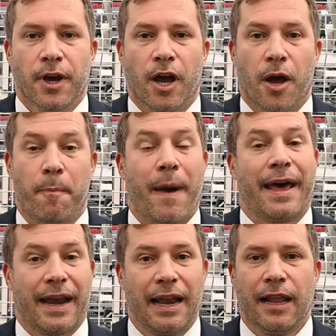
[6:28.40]
Uh,
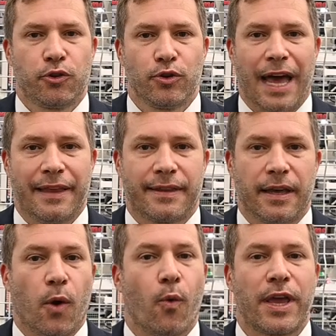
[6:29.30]
parallel to that,
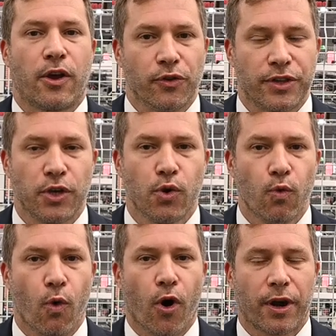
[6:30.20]
uh, we continue
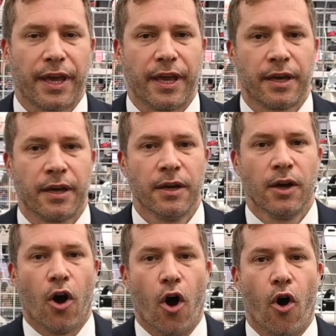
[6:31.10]
working
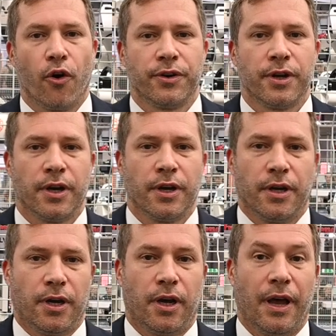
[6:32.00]
on uh,
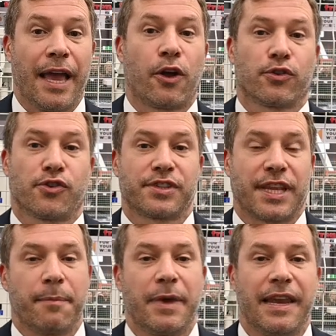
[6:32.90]
uh,
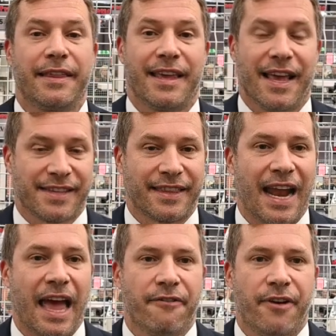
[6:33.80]
eco-sustainability as a
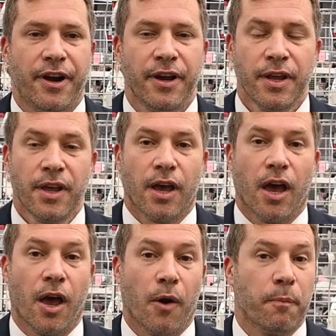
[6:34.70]
driver,
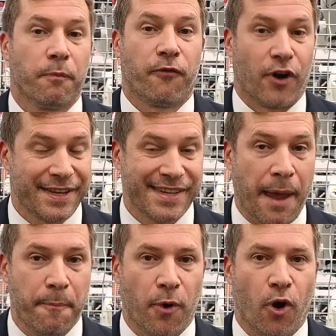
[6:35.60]
uh, for
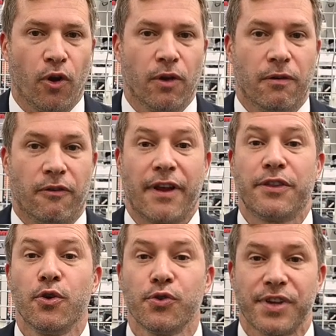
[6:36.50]
example,
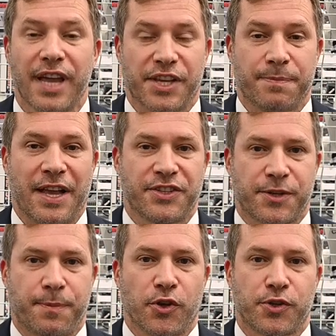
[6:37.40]
reducing as much as
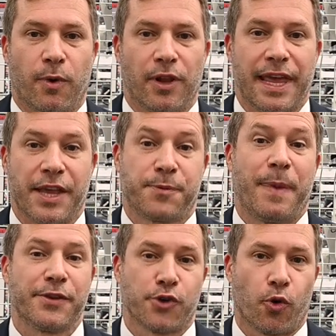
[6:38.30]
possible the
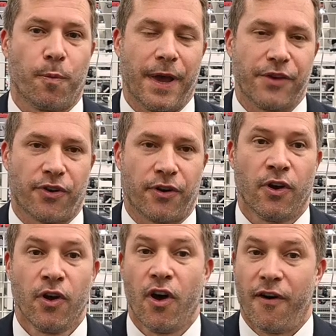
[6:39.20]
space occupation
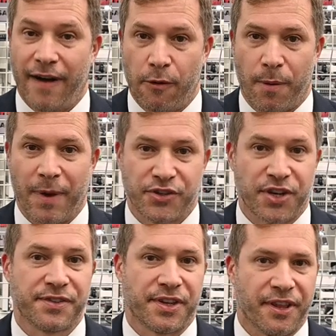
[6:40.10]
of our
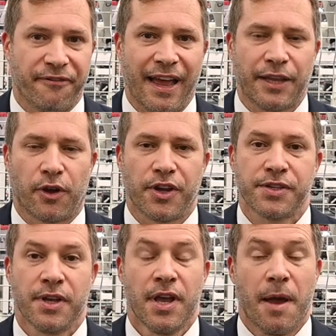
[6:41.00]
machines in the factories,
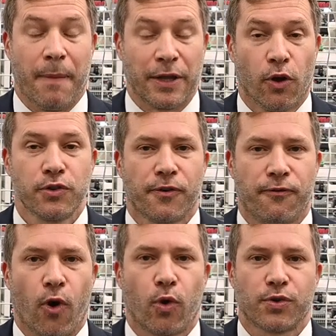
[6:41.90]
but also
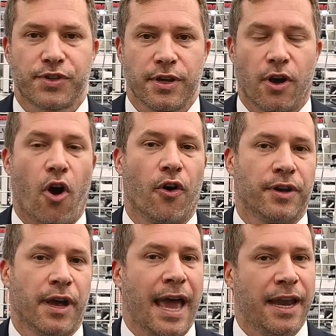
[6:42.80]
focusing
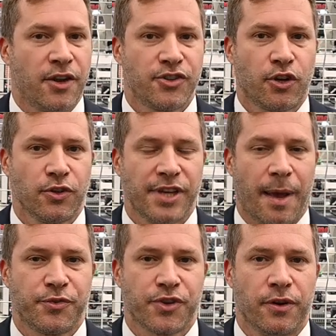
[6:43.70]
on energy
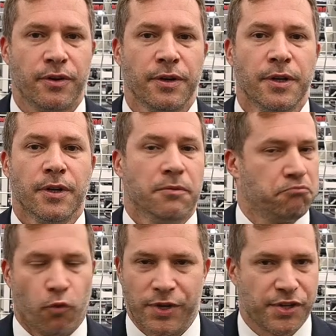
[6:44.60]
consumption,
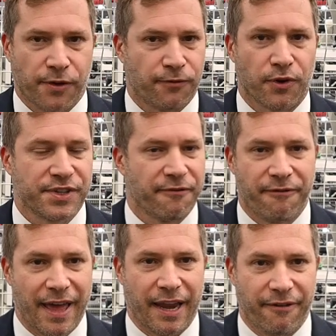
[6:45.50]
which is of course a
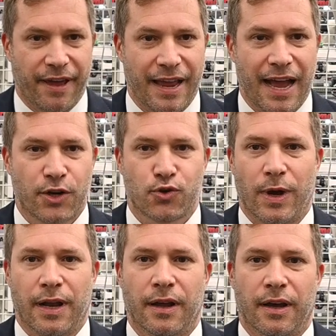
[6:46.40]
very, very
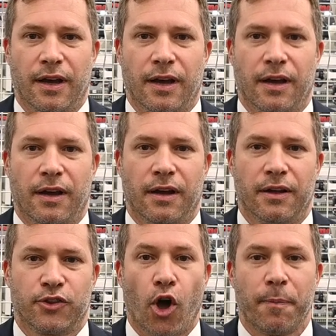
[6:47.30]
actual
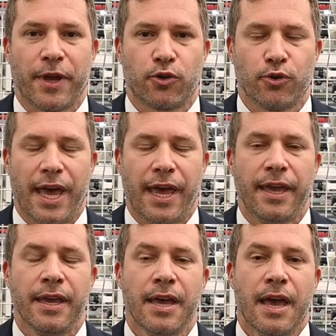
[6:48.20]
uh, topic today,
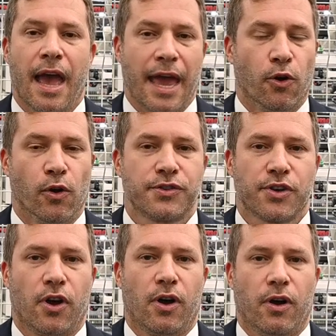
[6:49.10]
and
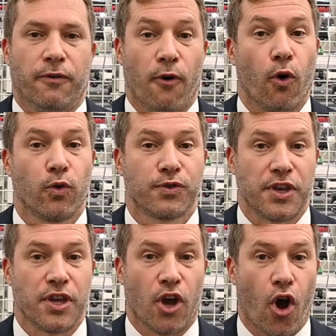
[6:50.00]
also uh,
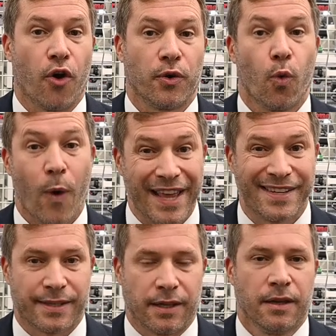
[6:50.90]
focusing on waste